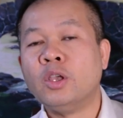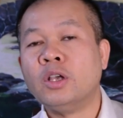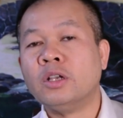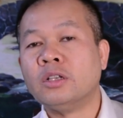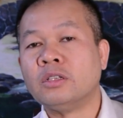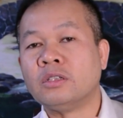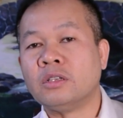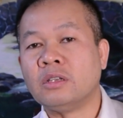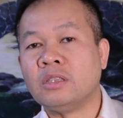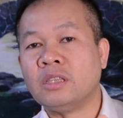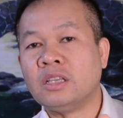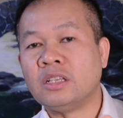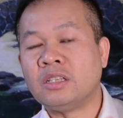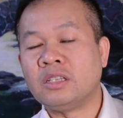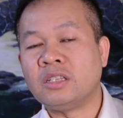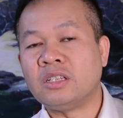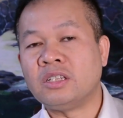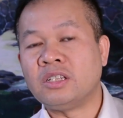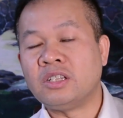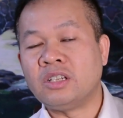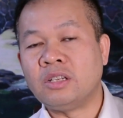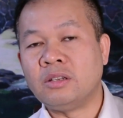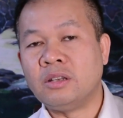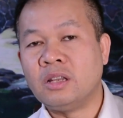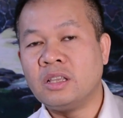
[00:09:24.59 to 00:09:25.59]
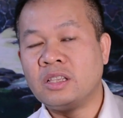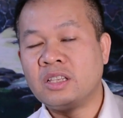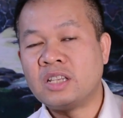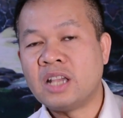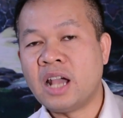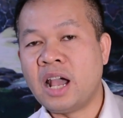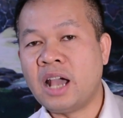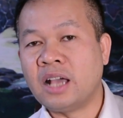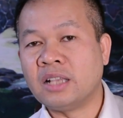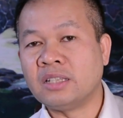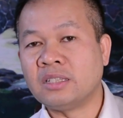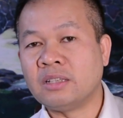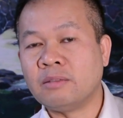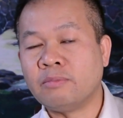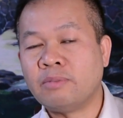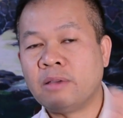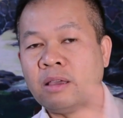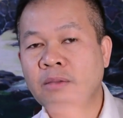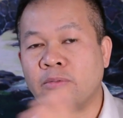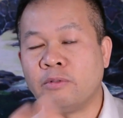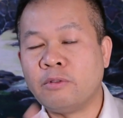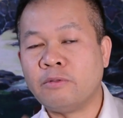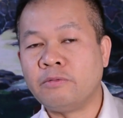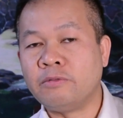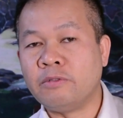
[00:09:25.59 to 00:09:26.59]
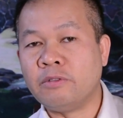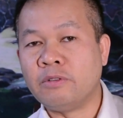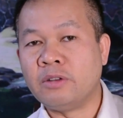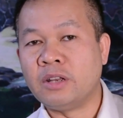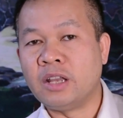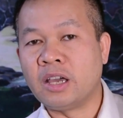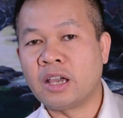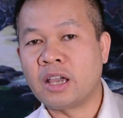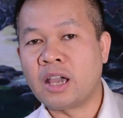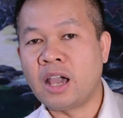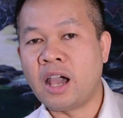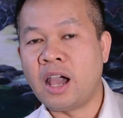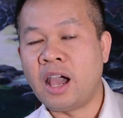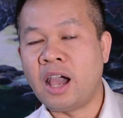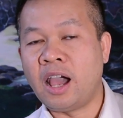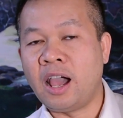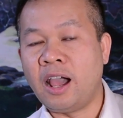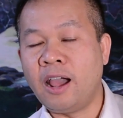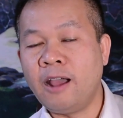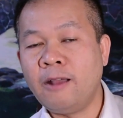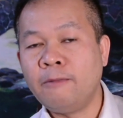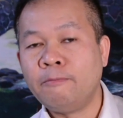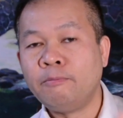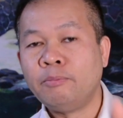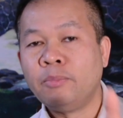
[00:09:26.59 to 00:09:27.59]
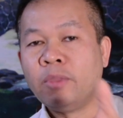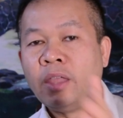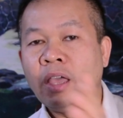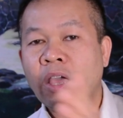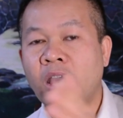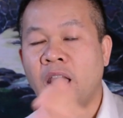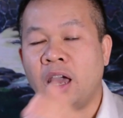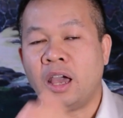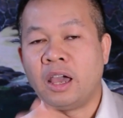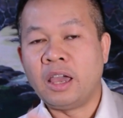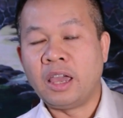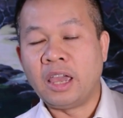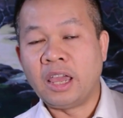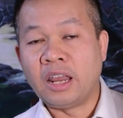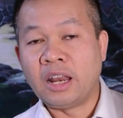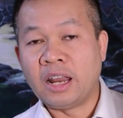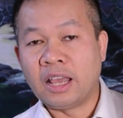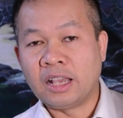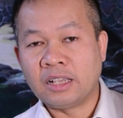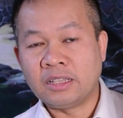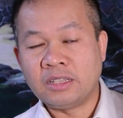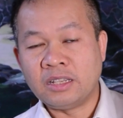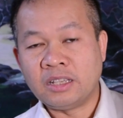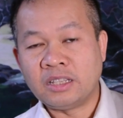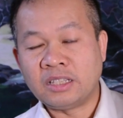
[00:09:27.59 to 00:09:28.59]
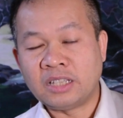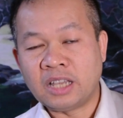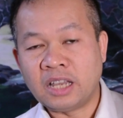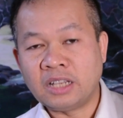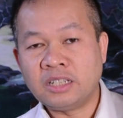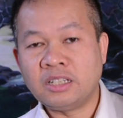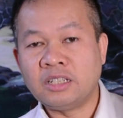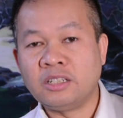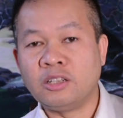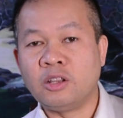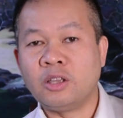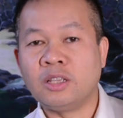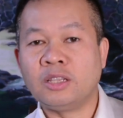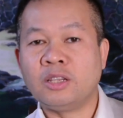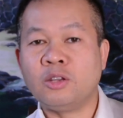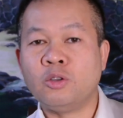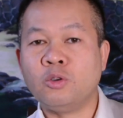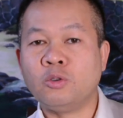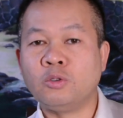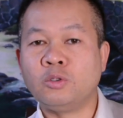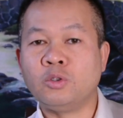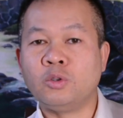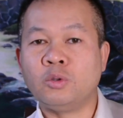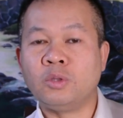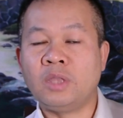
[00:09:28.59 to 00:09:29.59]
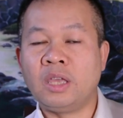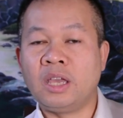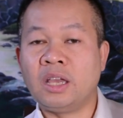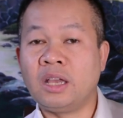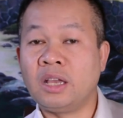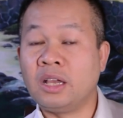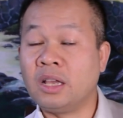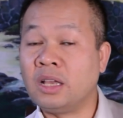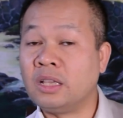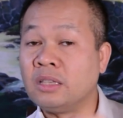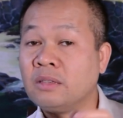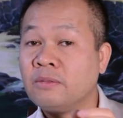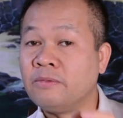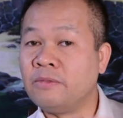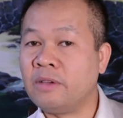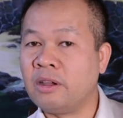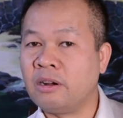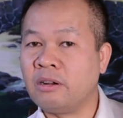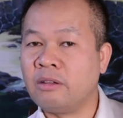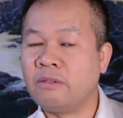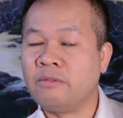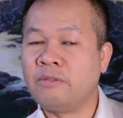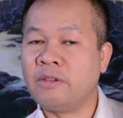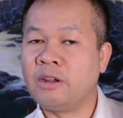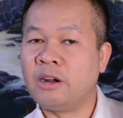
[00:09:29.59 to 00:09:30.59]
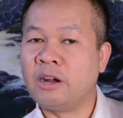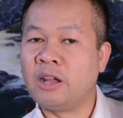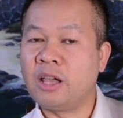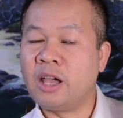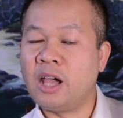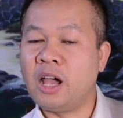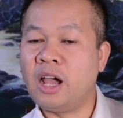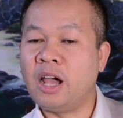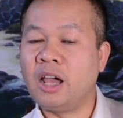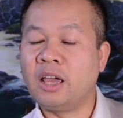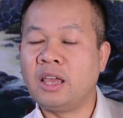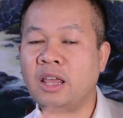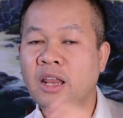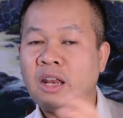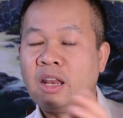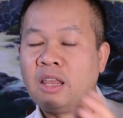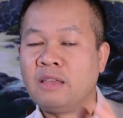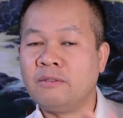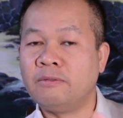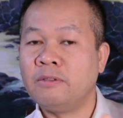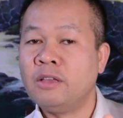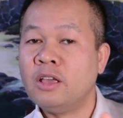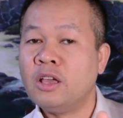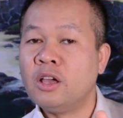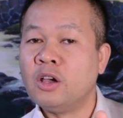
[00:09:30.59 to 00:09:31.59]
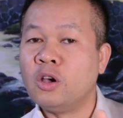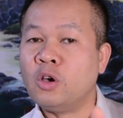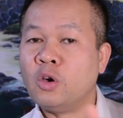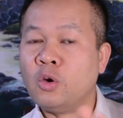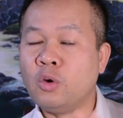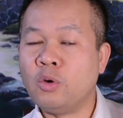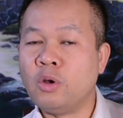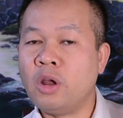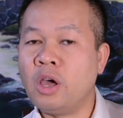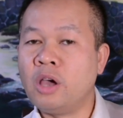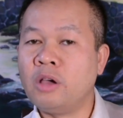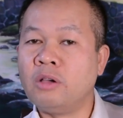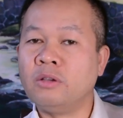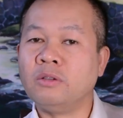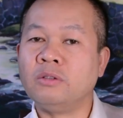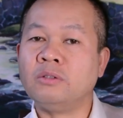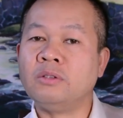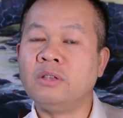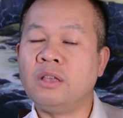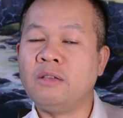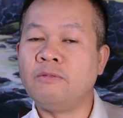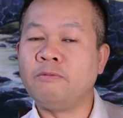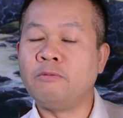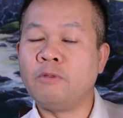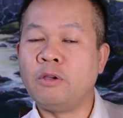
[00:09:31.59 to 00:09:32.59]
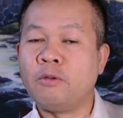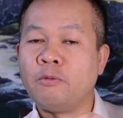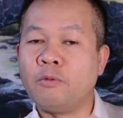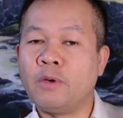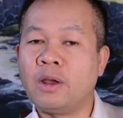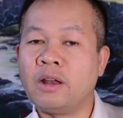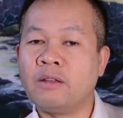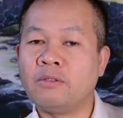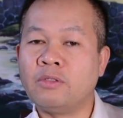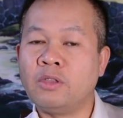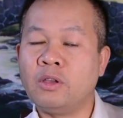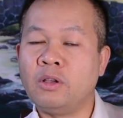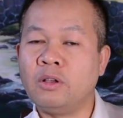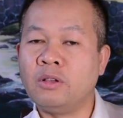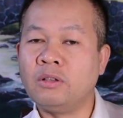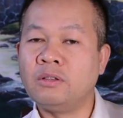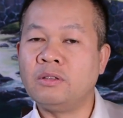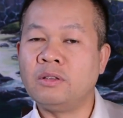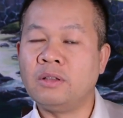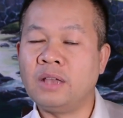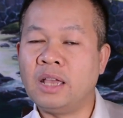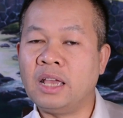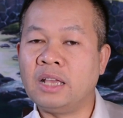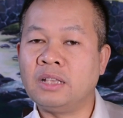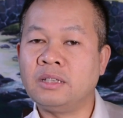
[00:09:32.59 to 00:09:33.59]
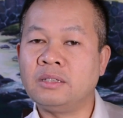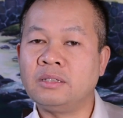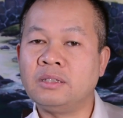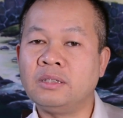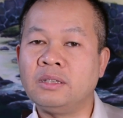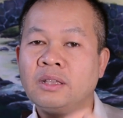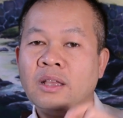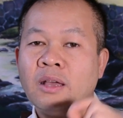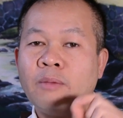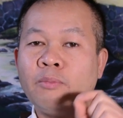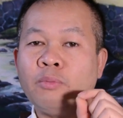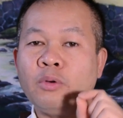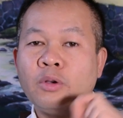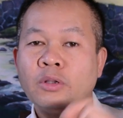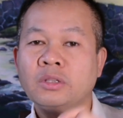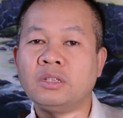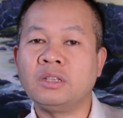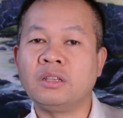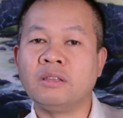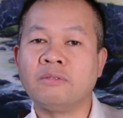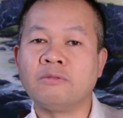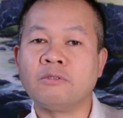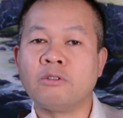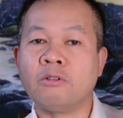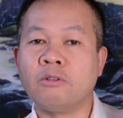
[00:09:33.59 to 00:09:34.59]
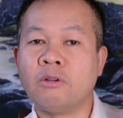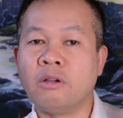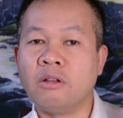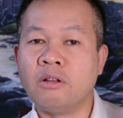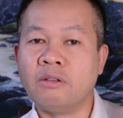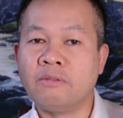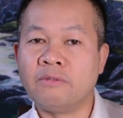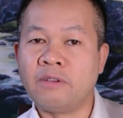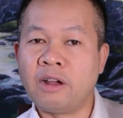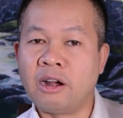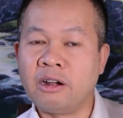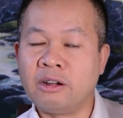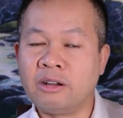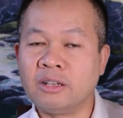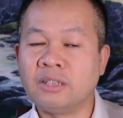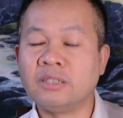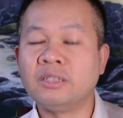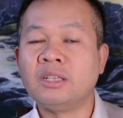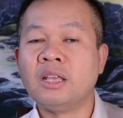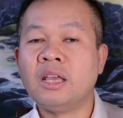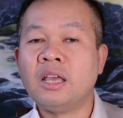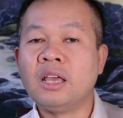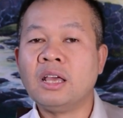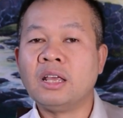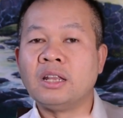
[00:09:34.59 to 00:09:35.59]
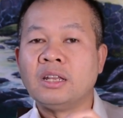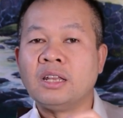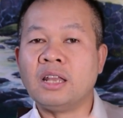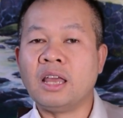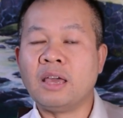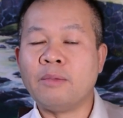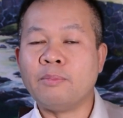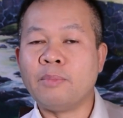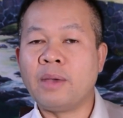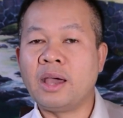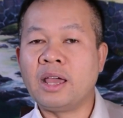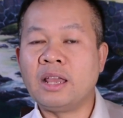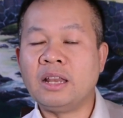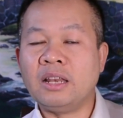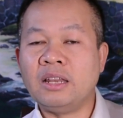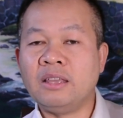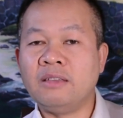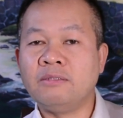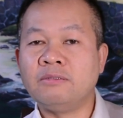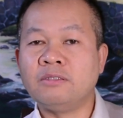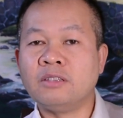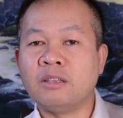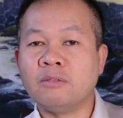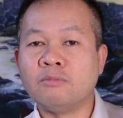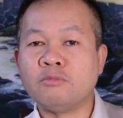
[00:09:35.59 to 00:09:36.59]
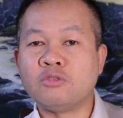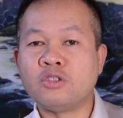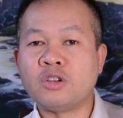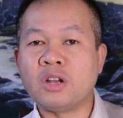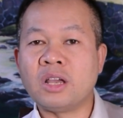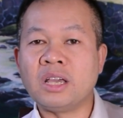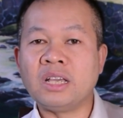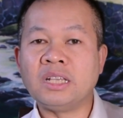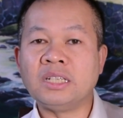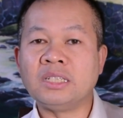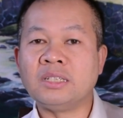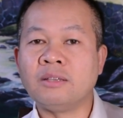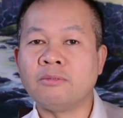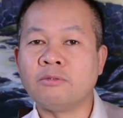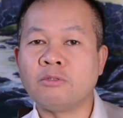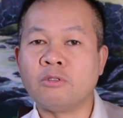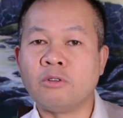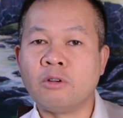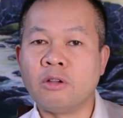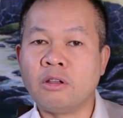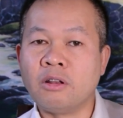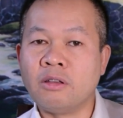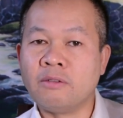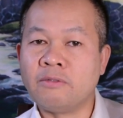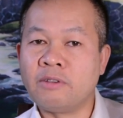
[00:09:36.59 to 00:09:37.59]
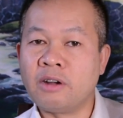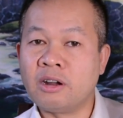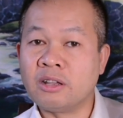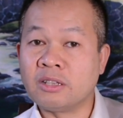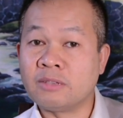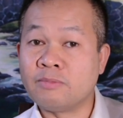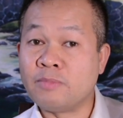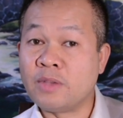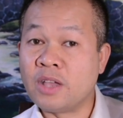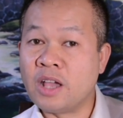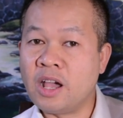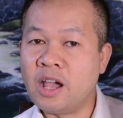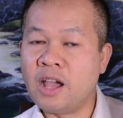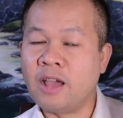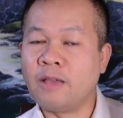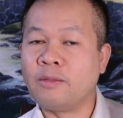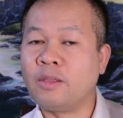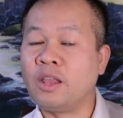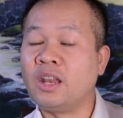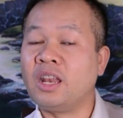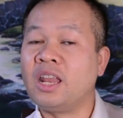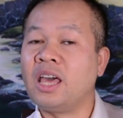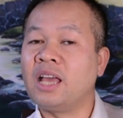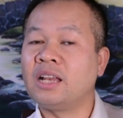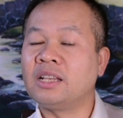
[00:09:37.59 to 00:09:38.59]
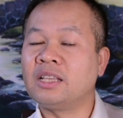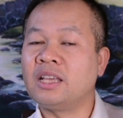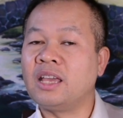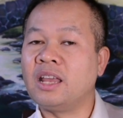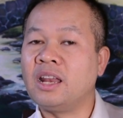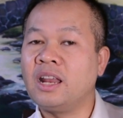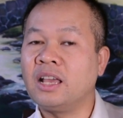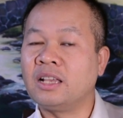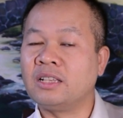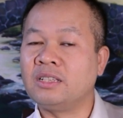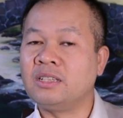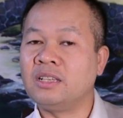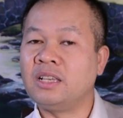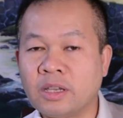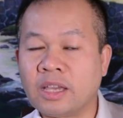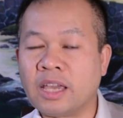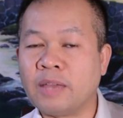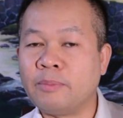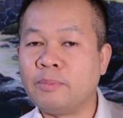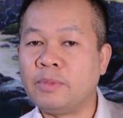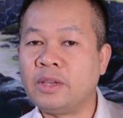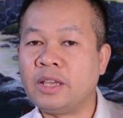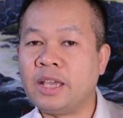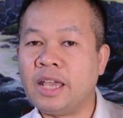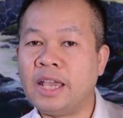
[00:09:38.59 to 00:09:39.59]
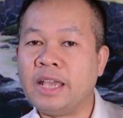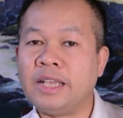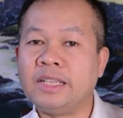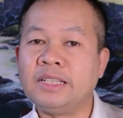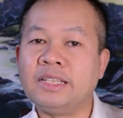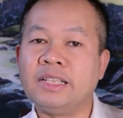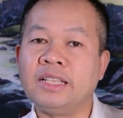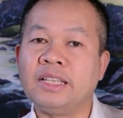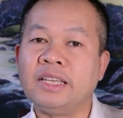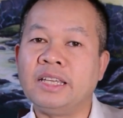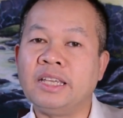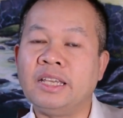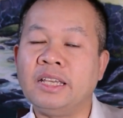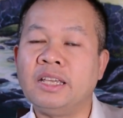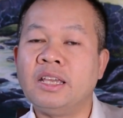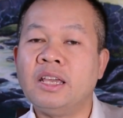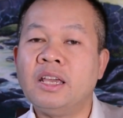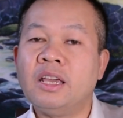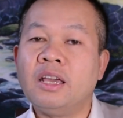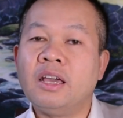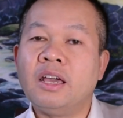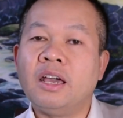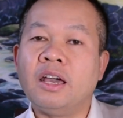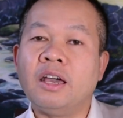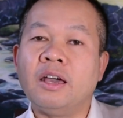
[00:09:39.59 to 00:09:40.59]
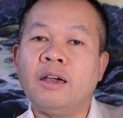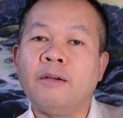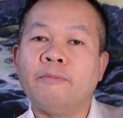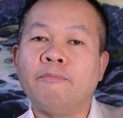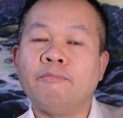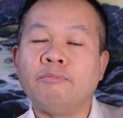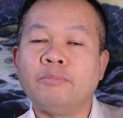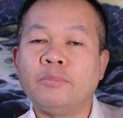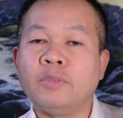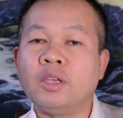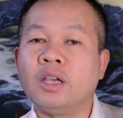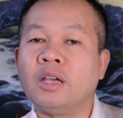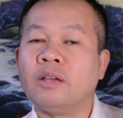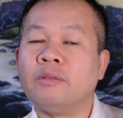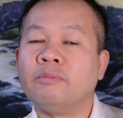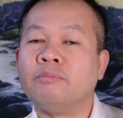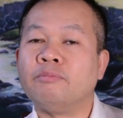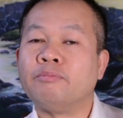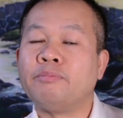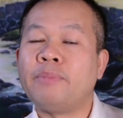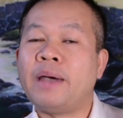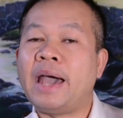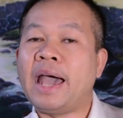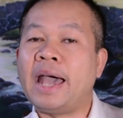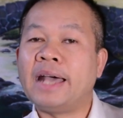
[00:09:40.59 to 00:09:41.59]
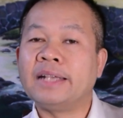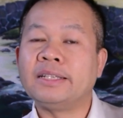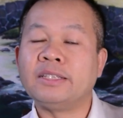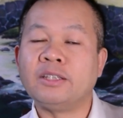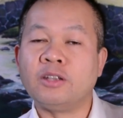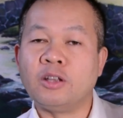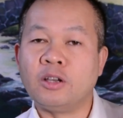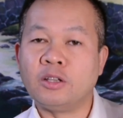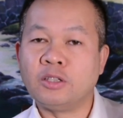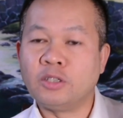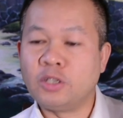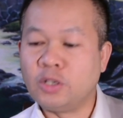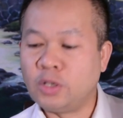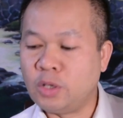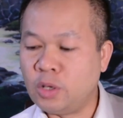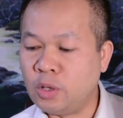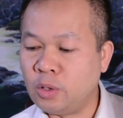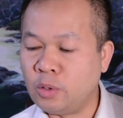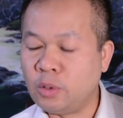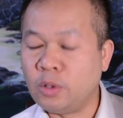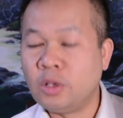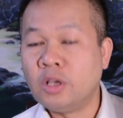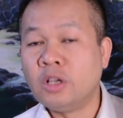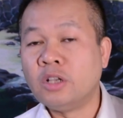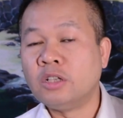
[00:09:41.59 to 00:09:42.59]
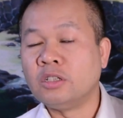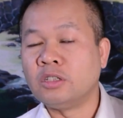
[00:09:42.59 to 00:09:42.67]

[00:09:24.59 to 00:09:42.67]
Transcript: So the chance of people filling the car and actually touching that nozzle there, it's very high. And if, who knows, if one of those has a positive coronavirus, they might leave some trace of coronavirus behind, and that can be easily pass it on to you.